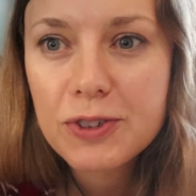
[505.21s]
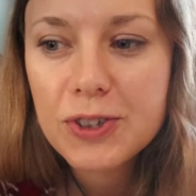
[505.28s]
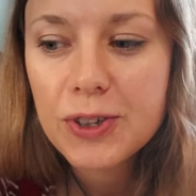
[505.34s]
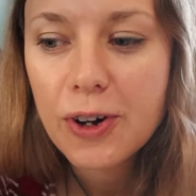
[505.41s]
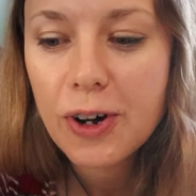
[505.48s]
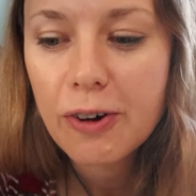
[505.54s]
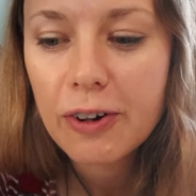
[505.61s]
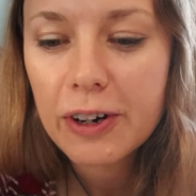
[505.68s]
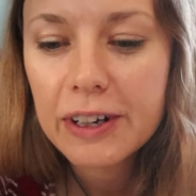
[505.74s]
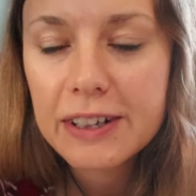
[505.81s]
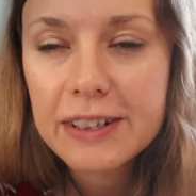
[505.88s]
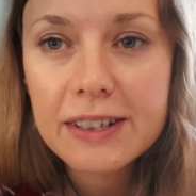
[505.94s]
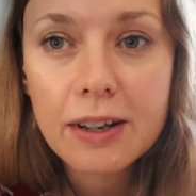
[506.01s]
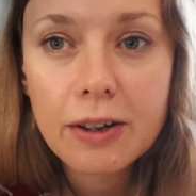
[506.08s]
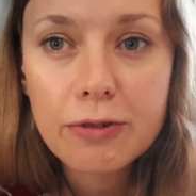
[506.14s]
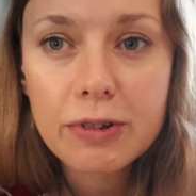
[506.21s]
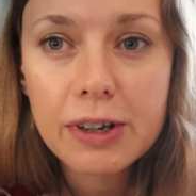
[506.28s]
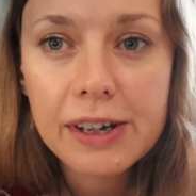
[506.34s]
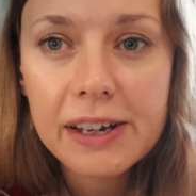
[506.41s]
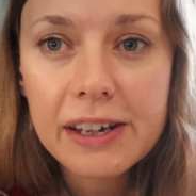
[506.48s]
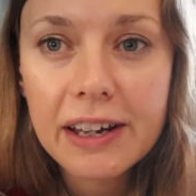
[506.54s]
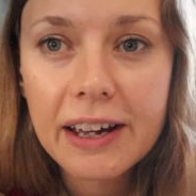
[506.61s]
Sara, is
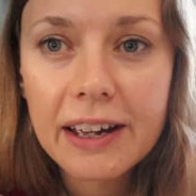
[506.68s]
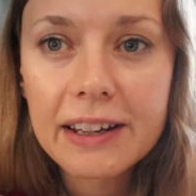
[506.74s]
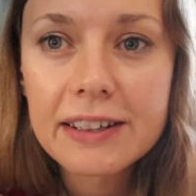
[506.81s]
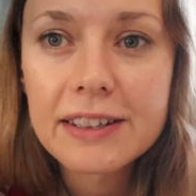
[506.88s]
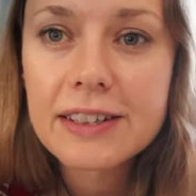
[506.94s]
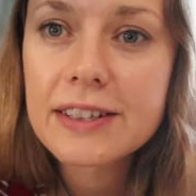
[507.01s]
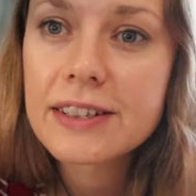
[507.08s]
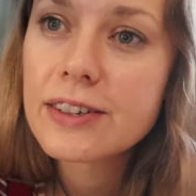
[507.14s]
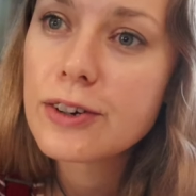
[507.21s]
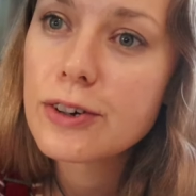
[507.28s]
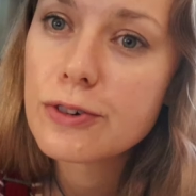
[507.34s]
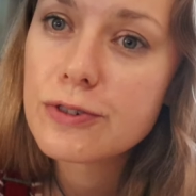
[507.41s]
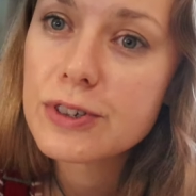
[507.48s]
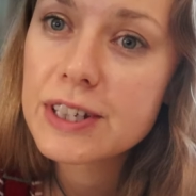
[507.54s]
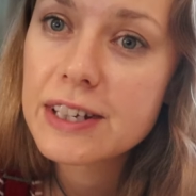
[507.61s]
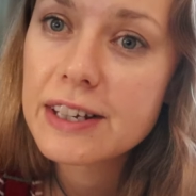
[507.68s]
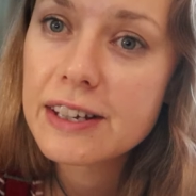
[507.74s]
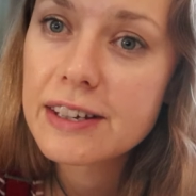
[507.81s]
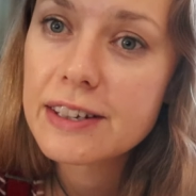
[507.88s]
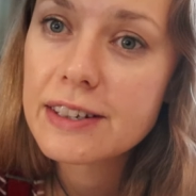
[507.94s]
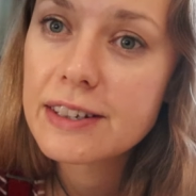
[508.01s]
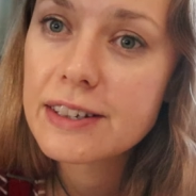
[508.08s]
lovely and
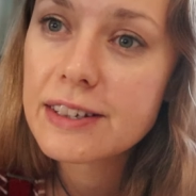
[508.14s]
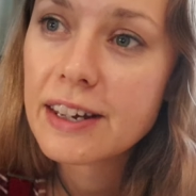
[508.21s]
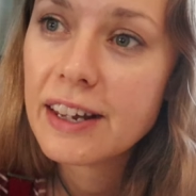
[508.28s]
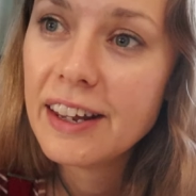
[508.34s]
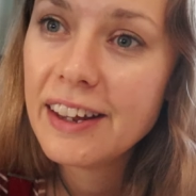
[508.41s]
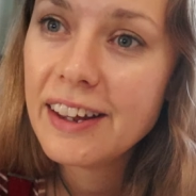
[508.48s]
obviously is